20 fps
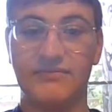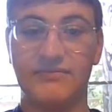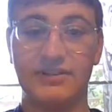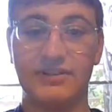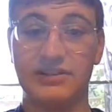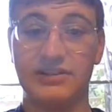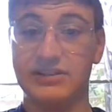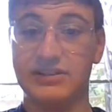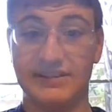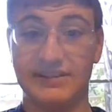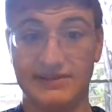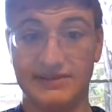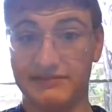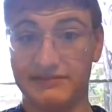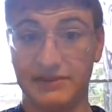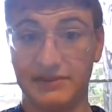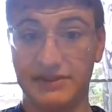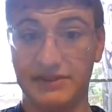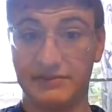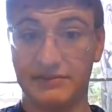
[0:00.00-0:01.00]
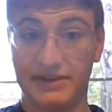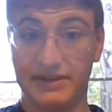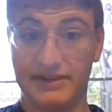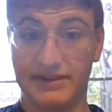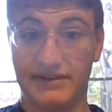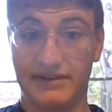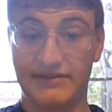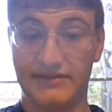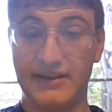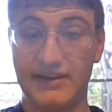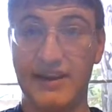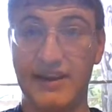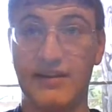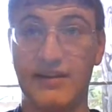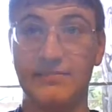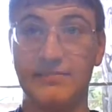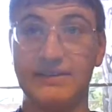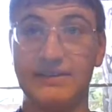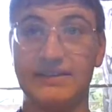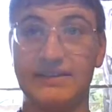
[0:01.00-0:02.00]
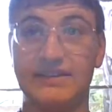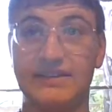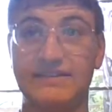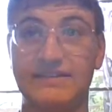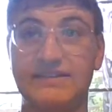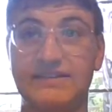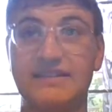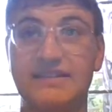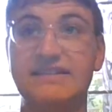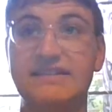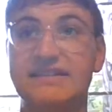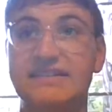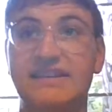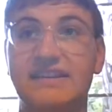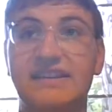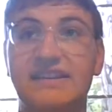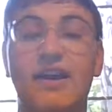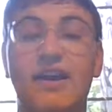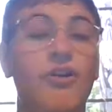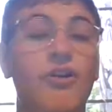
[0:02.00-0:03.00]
which doesn't really work out now because Disney